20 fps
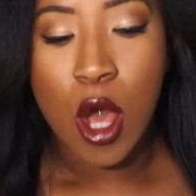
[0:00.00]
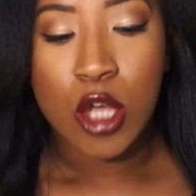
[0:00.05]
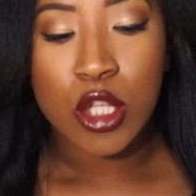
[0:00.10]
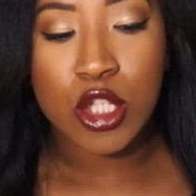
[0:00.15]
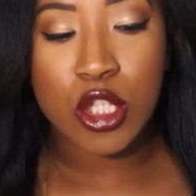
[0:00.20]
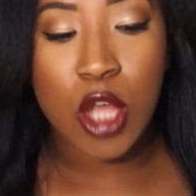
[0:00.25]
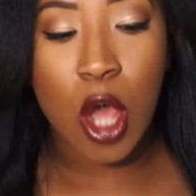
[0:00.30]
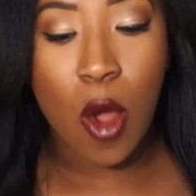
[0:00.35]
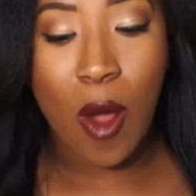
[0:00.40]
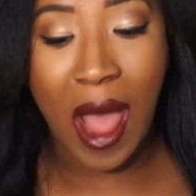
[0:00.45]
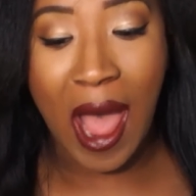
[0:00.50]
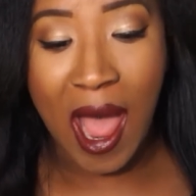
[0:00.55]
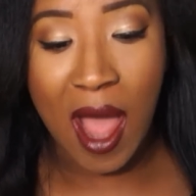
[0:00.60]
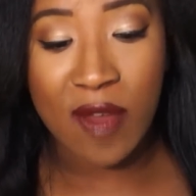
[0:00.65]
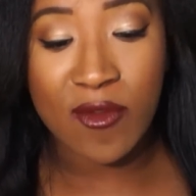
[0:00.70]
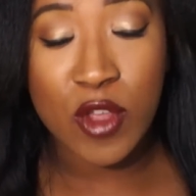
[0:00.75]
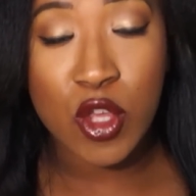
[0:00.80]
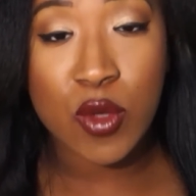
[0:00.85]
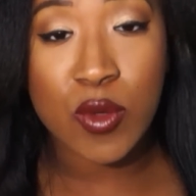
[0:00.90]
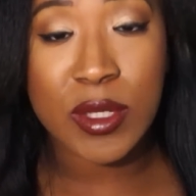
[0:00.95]
So
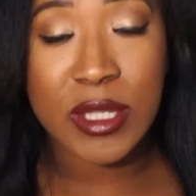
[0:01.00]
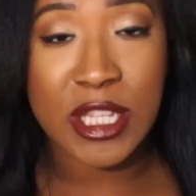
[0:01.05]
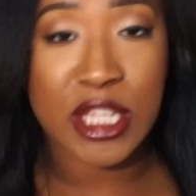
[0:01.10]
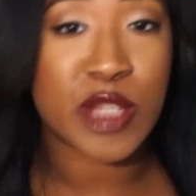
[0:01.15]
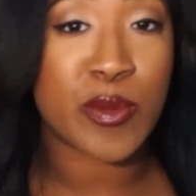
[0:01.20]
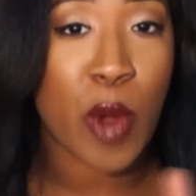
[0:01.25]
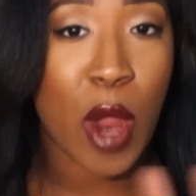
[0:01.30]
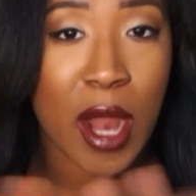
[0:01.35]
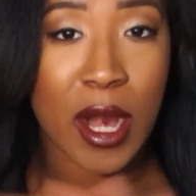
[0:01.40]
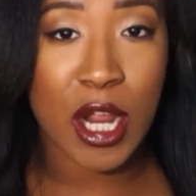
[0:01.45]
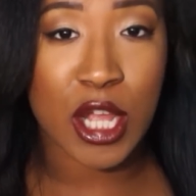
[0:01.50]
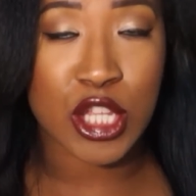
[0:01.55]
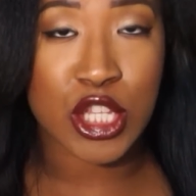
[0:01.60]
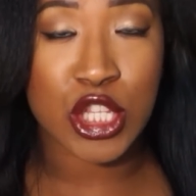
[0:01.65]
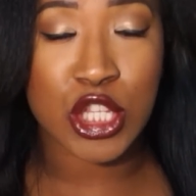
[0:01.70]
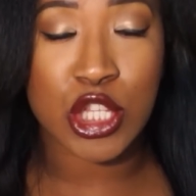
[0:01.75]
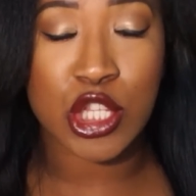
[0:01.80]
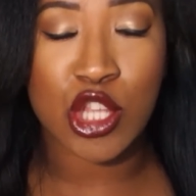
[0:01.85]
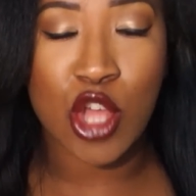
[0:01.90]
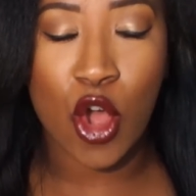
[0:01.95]
I've used this product
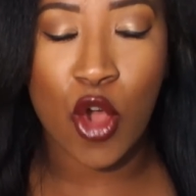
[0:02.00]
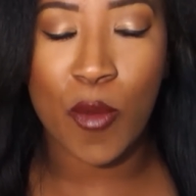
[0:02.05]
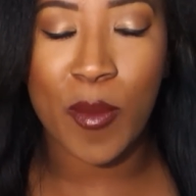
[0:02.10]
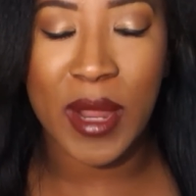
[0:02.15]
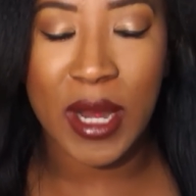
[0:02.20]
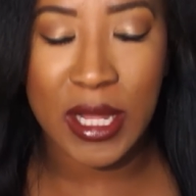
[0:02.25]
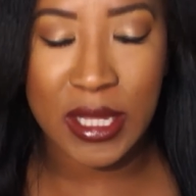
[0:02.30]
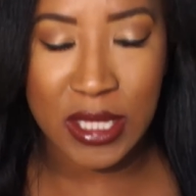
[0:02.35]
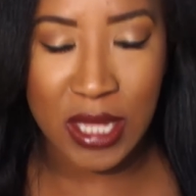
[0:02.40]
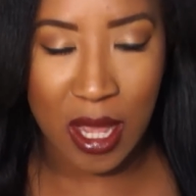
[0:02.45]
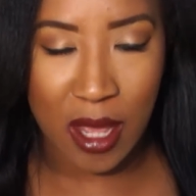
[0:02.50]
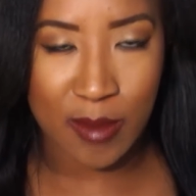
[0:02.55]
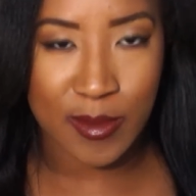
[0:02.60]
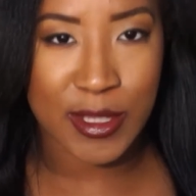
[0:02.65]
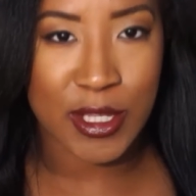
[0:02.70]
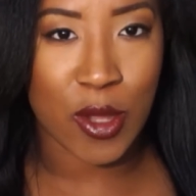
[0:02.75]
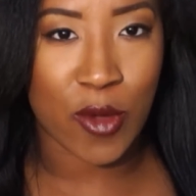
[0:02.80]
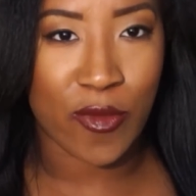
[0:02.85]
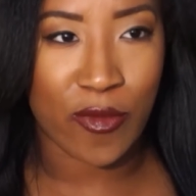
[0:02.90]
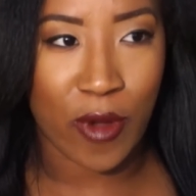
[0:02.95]
so many
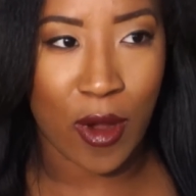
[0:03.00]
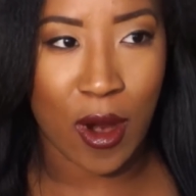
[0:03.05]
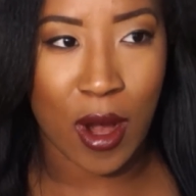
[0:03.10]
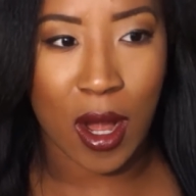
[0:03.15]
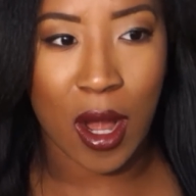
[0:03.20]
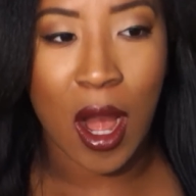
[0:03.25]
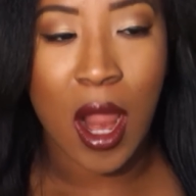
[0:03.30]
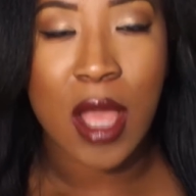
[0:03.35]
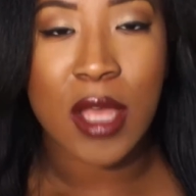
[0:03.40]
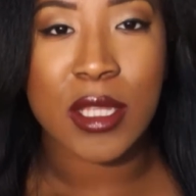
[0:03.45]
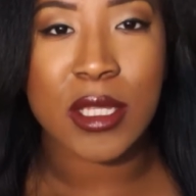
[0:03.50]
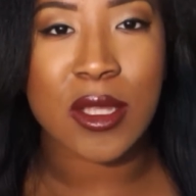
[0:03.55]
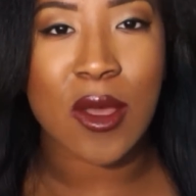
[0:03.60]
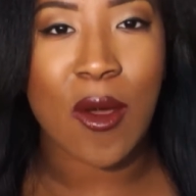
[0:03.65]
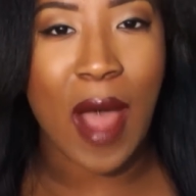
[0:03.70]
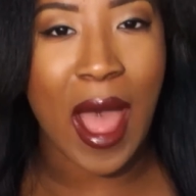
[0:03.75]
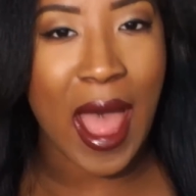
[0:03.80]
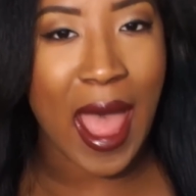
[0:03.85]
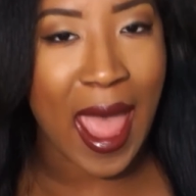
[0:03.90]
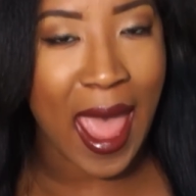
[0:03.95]
times so far,
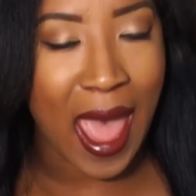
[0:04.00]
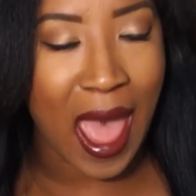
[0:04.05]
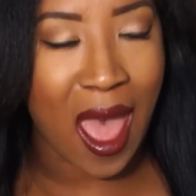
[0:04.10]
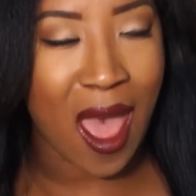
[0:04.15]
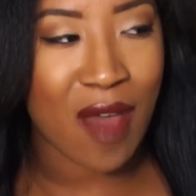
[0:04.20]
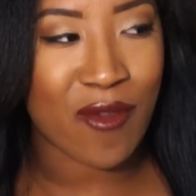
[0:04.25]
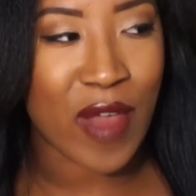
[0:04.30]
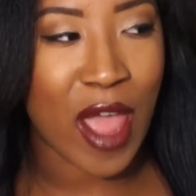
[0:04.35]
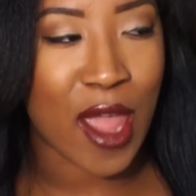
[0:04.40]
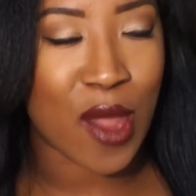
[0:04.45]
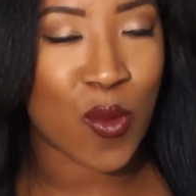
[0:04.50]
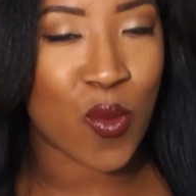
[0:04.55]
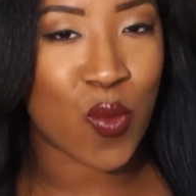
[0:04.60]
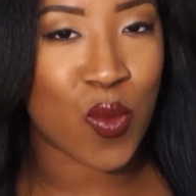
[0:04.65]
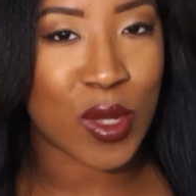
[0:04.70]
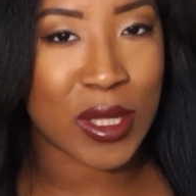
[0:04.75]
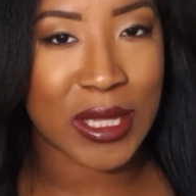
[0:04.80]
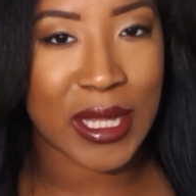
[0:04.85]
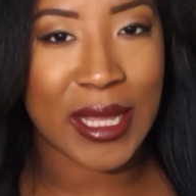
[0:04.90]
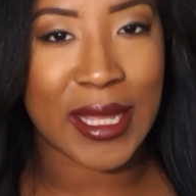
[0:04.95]
so I have a
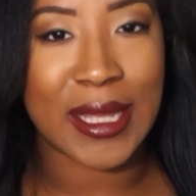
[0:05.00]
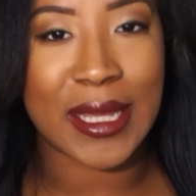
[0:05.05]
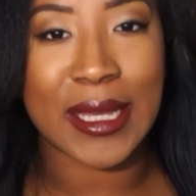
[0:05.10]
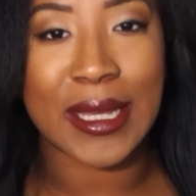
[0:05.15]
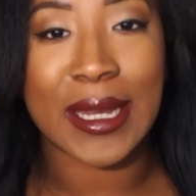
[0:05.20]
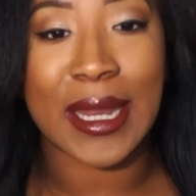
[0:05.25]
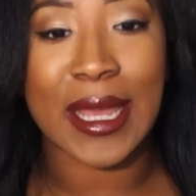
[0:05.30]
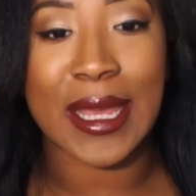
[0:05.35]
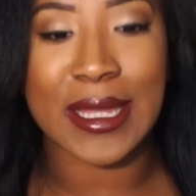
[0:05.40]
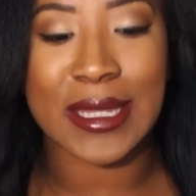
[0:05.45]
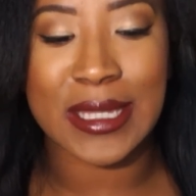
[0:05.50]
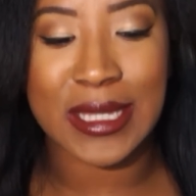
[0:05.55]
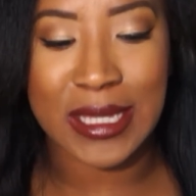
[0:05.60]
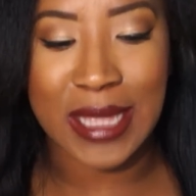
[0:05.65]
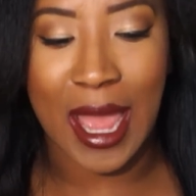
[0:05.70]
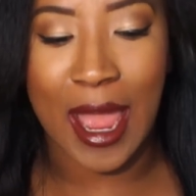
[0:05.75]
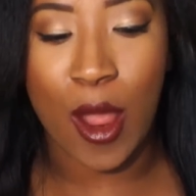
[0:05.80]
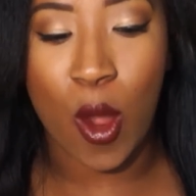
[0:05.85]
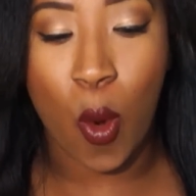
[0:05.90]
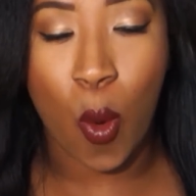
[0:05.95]
really good
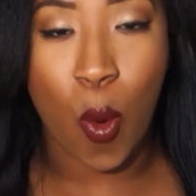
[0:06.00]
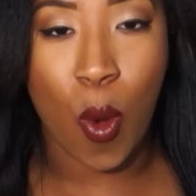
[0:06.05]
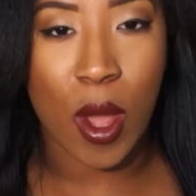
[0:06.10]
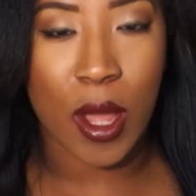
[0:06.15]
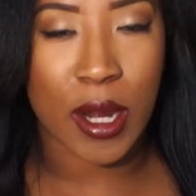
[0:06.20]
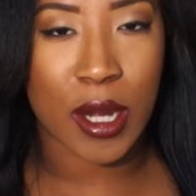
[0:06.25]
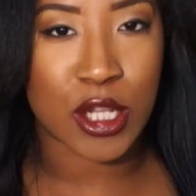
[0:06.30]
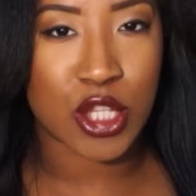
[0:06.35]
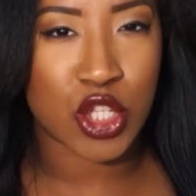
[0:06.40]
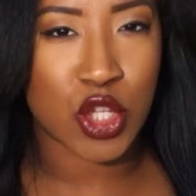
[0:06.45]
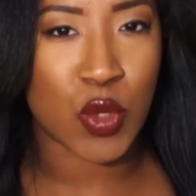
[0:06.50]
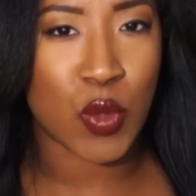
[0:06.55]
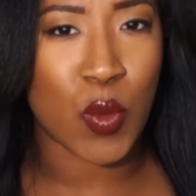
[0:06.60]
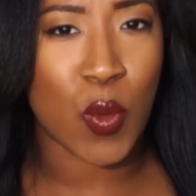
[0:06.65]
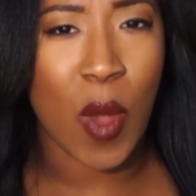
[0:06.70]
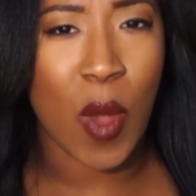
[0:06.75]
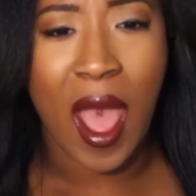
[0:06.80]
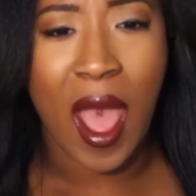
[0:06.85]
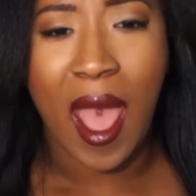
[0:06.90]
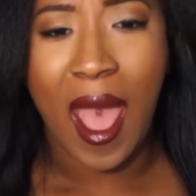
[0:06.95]
insight on to
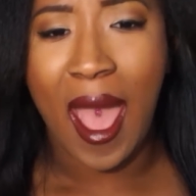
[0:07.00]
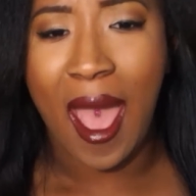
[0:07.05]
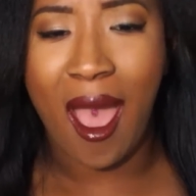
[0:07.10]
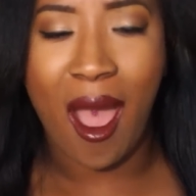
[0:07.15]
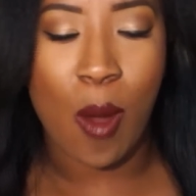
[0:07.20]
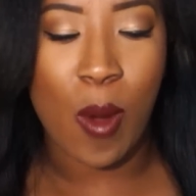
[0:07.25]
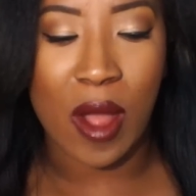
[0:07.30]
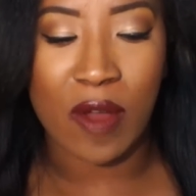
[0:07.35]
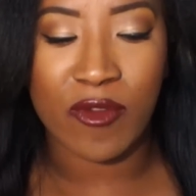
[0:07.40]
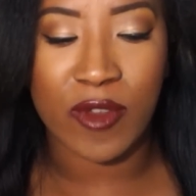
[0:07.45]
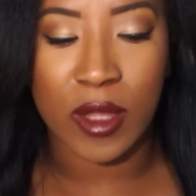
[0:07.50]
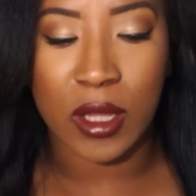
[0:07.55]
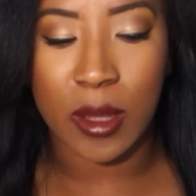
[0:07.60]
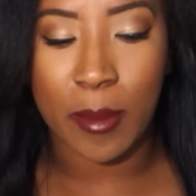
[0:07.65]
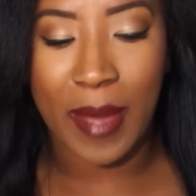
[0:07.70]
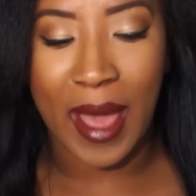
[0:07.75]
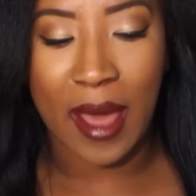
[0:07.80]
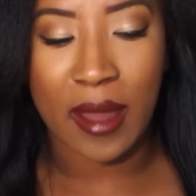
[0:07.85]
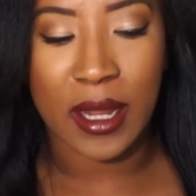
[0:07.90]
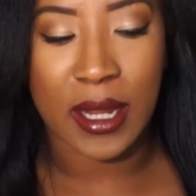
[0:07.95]
how I feel
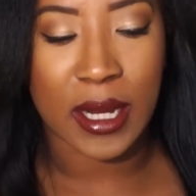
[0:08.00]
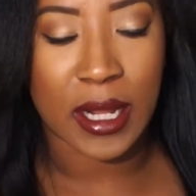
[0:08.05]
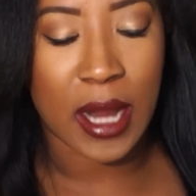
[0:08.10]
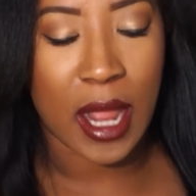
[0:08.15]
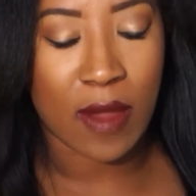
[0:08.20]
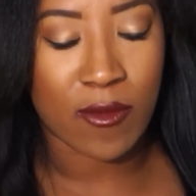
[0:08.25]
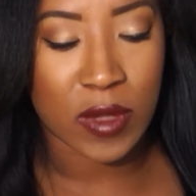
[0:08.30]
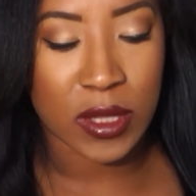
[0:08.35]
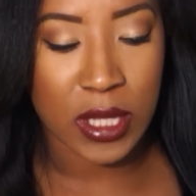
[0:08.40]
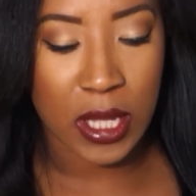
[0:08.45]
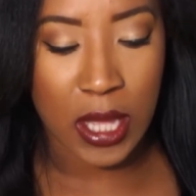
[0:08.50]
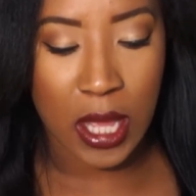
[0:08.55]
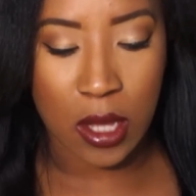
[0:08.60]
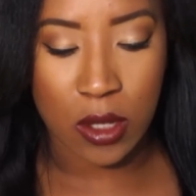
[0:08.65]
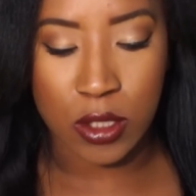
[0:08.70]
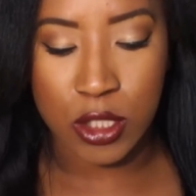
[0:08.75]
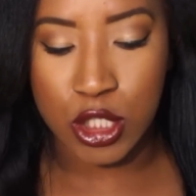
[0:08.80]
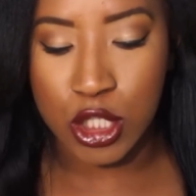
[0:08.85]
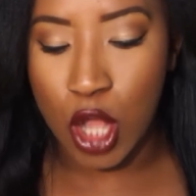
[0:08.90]
about it and everything else.